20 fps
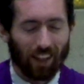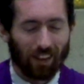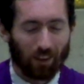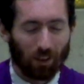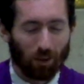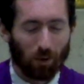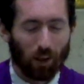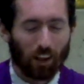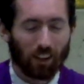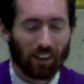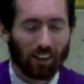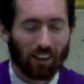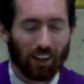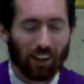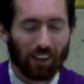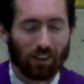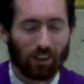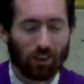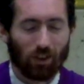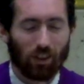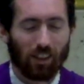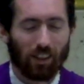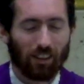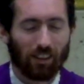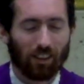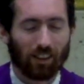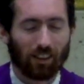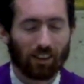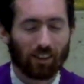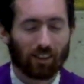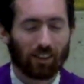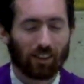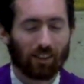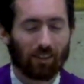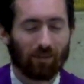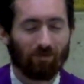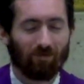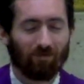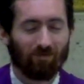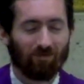And to recognize
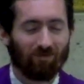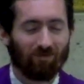Jesus